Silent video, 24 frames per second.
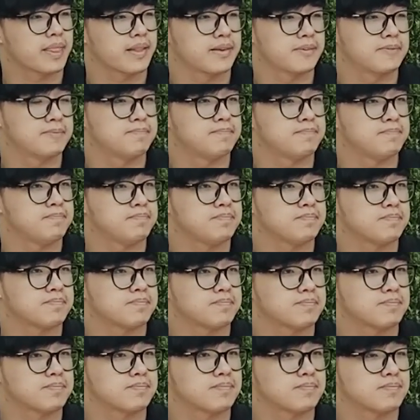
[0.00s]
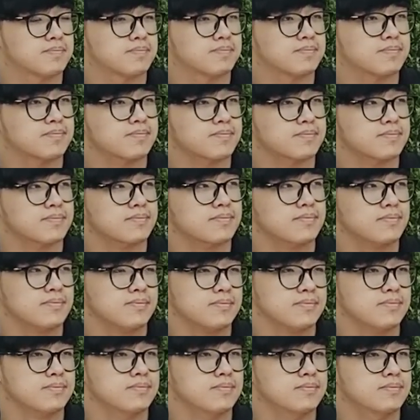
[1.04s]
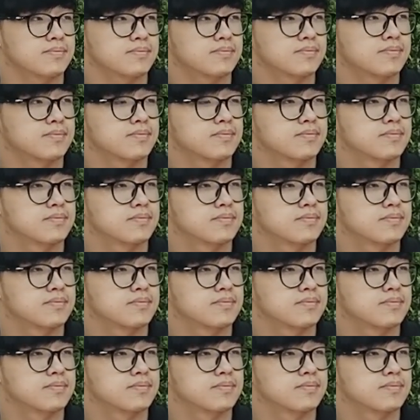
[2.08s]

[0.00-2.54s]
(silent)